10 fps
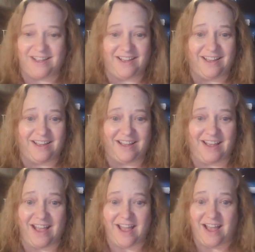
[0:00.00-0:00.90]

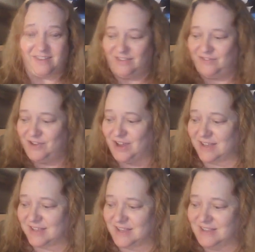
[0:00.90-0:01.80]
if you
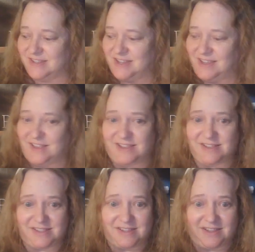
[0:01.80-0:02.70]
guys can see this.